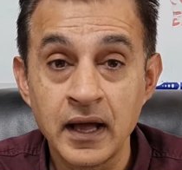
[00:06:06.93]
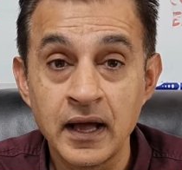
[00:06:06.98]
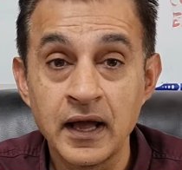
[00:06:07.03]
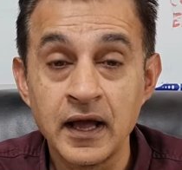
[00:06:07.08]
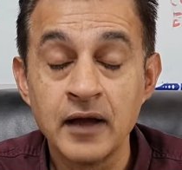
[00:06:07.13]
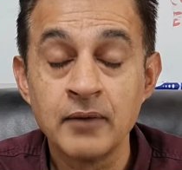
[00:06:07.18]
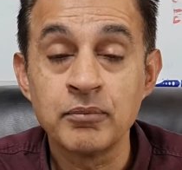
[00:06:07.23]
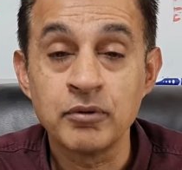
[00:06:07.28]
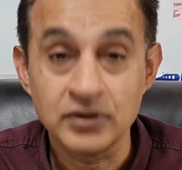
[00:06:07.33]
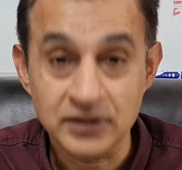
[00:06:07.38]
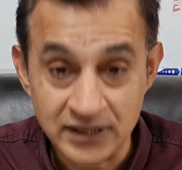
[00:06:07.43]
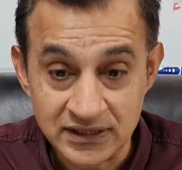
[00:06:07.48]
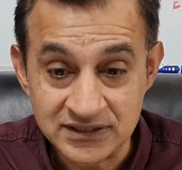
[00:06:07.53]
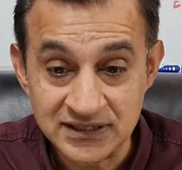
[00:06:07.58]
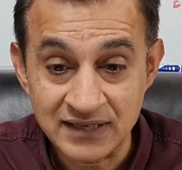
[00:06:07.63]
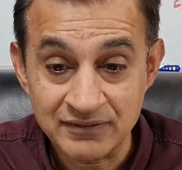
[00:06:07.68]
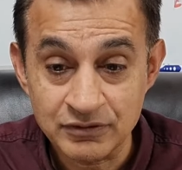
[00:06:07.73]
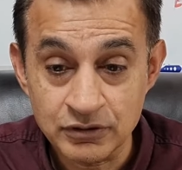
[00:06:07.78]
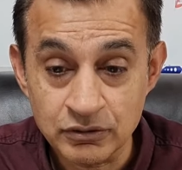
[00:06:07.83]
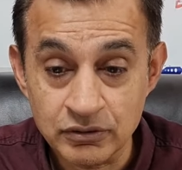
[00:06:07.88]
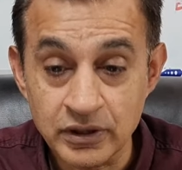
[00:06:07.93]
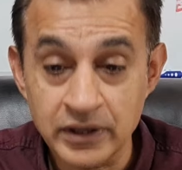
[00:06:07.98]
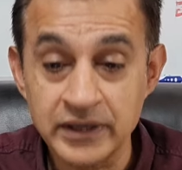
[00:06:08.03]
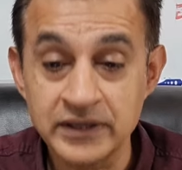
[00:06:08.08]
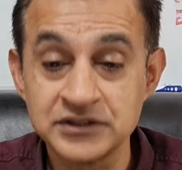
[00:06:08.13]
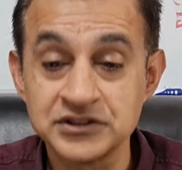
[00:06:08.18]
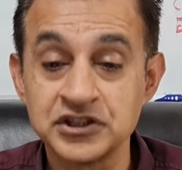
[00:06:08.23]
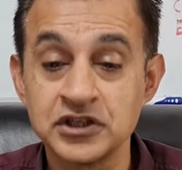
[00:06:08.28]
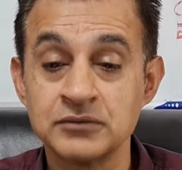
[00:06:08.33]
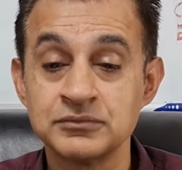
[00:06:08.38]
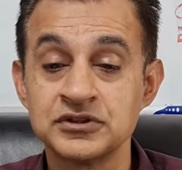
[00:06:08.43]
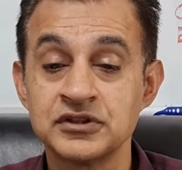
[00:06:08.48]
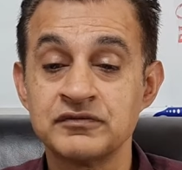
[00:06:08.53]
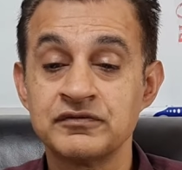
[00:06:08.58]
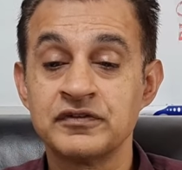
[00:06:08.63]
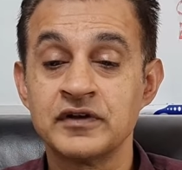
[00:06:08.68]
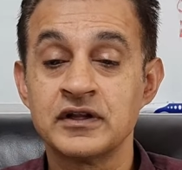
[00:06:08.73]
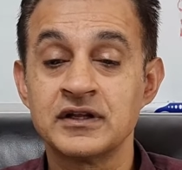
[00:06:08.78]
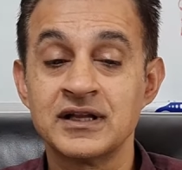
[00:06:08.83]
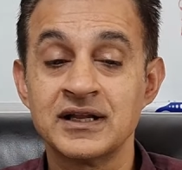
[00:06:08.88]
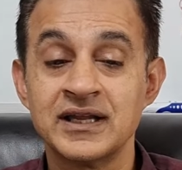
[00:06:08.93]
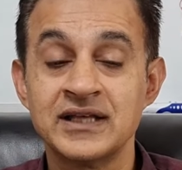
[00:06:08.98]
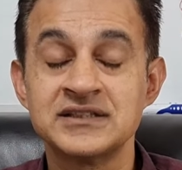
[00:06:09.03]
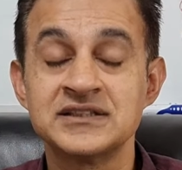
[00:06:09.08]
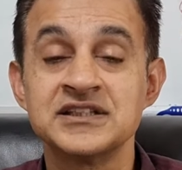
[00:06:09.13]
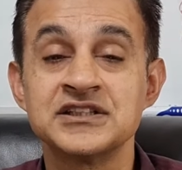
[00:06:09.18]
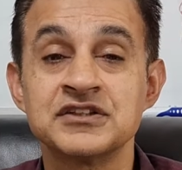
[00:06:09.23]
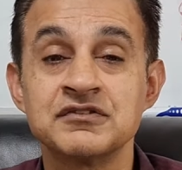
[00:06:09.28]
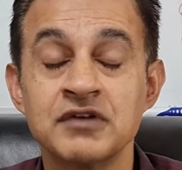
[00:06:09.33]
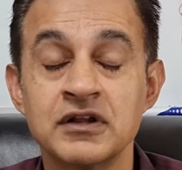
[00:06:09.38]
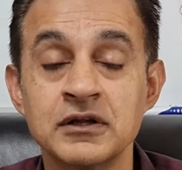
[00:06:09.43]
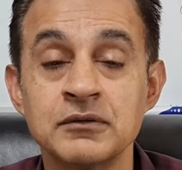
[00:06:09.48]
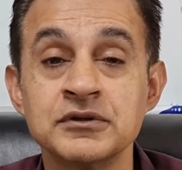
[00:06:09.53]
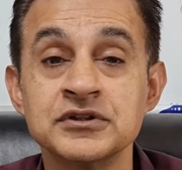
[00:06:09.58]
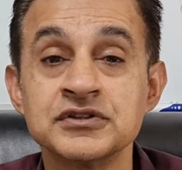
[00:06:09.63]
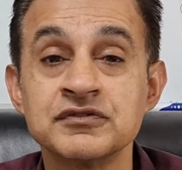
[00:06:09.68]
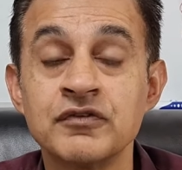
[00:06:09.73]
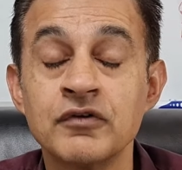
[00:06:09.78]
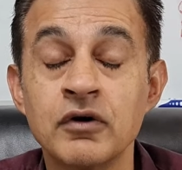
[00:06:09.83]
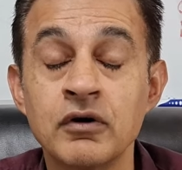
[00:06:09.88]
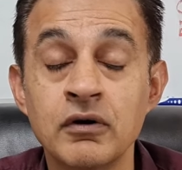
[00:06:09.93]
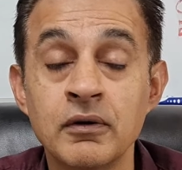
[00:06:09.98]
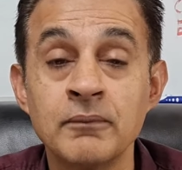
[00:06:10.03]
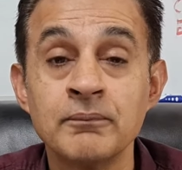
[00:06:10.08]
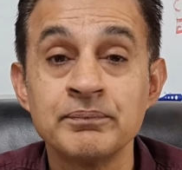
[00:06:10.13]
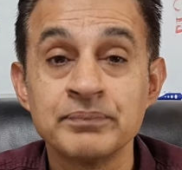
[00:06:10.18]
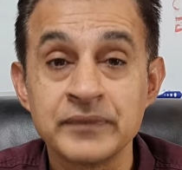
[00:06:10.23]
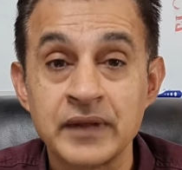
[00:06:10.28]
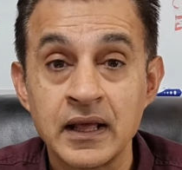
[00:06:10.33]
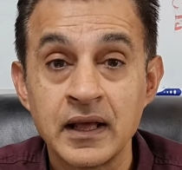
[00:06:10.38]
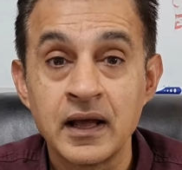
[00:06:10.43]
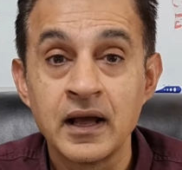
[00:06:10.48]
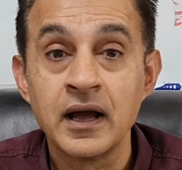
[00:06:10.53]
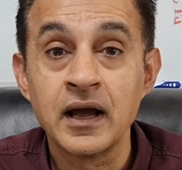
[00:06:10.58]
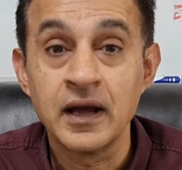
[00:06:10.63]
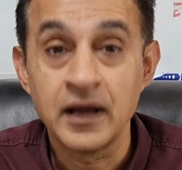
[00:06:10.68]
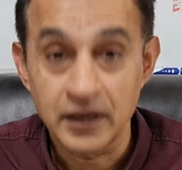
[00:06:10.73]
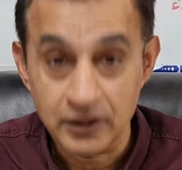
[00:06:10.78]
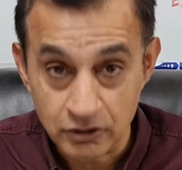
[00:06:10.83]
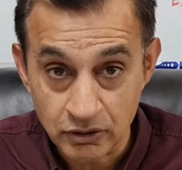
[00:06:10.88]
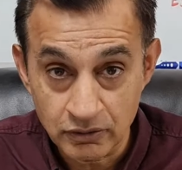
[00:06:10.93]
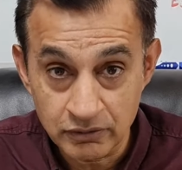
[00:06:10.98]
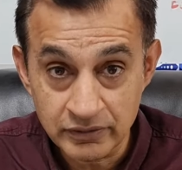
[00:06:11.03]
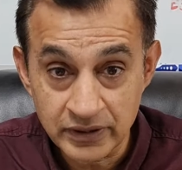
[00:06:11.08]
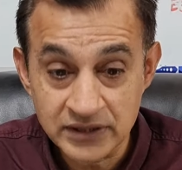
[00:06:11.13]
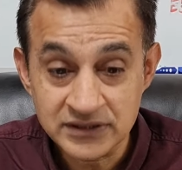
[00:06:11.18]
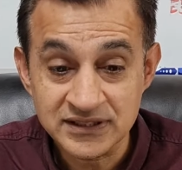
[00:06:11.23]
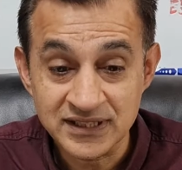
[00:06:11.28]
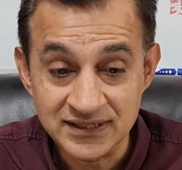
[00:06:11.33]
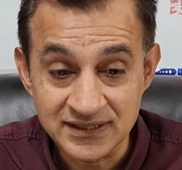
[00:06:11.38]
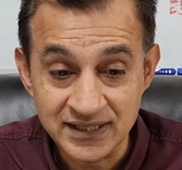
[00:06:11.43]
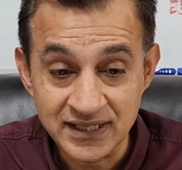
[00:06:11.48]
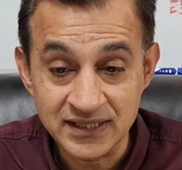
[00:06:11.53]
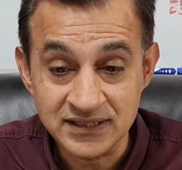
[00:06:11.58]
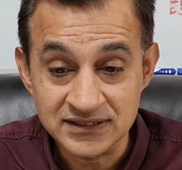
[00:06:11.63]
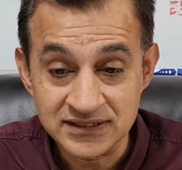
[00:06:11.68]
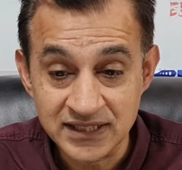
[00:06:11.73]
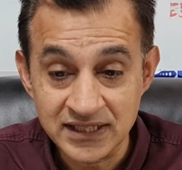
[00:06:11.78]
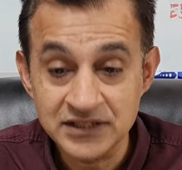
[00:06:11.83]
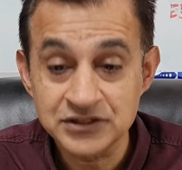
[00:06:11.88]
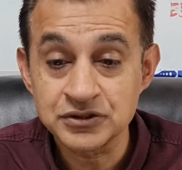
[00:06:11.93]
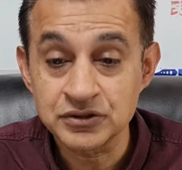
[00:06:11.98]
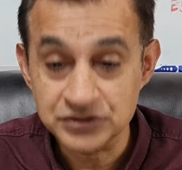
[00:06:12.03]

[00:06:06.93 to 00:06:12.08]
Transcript: Uh, but let's have a look at in terms of uh, the latest developments for uh, Congress and D C.